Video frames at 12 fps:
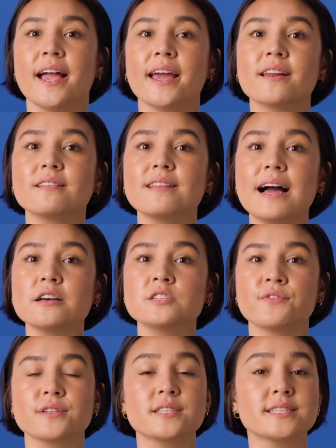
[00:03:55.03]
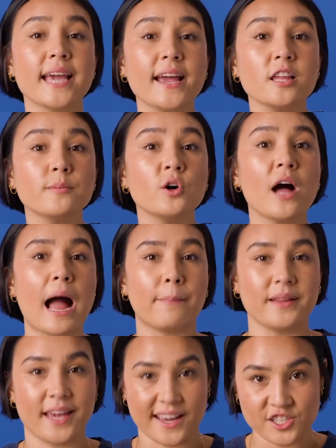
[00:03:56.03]
and allows for scalable
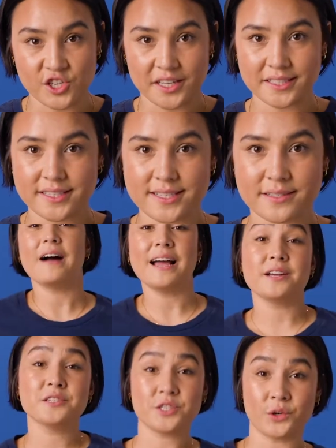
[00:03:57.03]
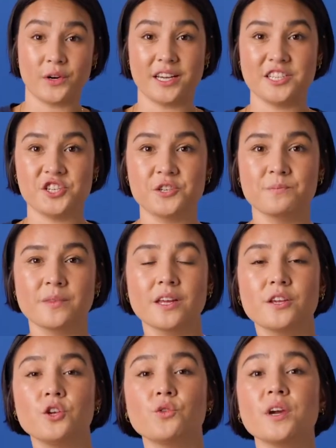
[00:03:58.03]
applications. File storage.
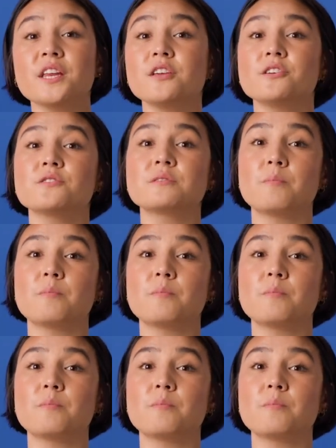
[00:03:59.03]
You can use